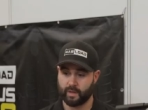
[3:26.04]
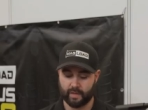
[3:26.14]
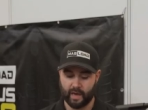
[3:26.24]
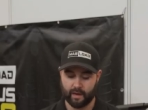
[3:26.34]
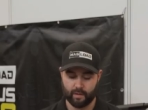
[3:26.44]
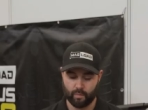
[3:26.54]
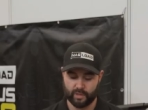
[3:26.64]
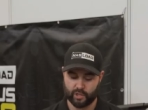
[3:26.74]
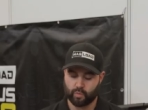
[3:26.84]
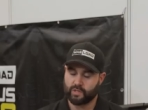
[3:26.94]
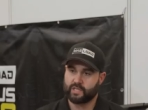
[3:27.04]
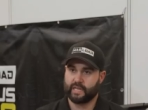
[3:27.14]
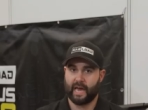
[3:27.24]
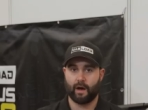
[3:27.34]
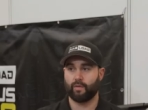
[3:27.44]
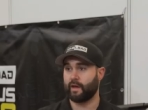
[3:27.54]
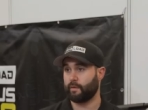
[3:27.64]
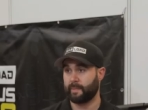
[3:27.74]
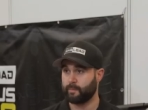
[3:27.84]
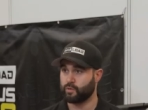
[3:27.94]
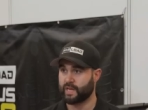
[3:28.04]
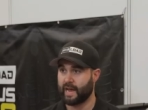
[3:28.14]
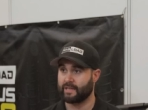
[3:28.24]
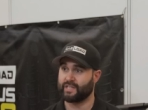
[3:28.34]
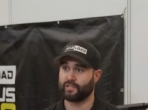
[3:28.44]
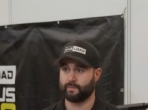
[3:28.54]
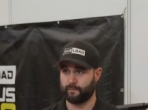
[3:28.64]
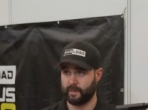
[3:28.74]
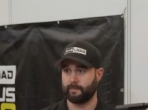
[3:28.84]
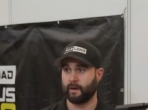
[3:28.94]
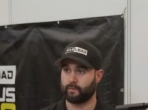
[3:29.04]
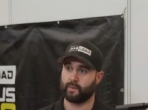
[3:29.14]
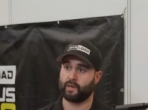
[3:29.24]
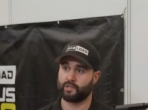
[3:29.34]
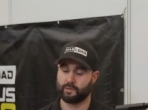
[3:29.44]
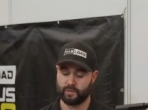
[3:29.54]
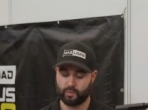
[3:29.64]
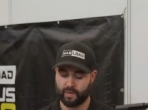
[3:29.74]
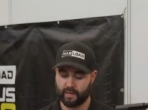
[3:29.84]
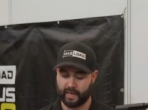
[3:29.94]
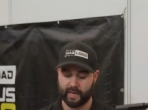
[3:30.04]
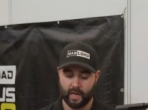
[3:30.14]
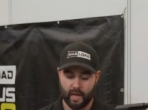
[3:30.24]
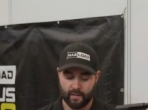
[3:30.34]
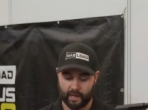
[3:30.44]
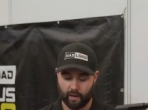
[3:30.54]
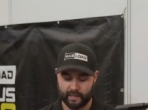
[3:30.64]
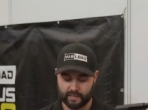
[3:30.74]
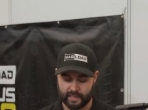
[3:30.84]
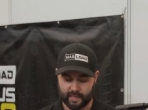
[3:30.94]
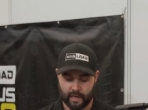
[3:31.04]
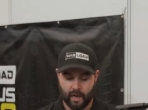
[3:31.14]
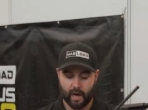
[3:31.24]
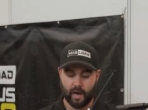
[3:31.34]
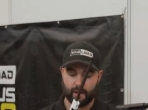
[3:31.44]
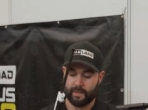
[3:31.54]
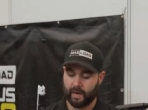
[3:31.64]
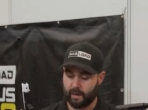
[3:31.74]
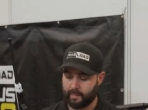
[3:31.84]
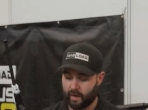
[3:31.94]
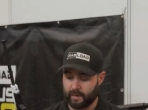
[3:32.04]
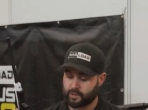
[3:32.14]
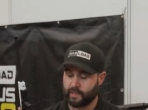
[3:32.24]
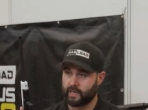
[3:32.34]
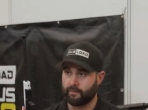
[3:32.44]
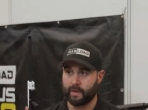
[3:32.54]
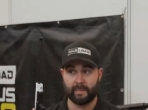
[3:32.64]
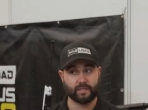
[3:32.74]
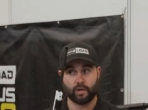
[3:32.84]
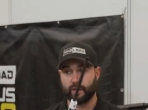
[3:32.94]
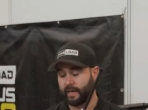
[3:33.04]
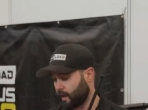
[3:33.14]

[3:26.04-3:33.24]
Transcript: that we just wanted to get out there in people's hands, get some feedback from the customers, whether they, they liked it. Um, um, I absolutely love it. It makes loading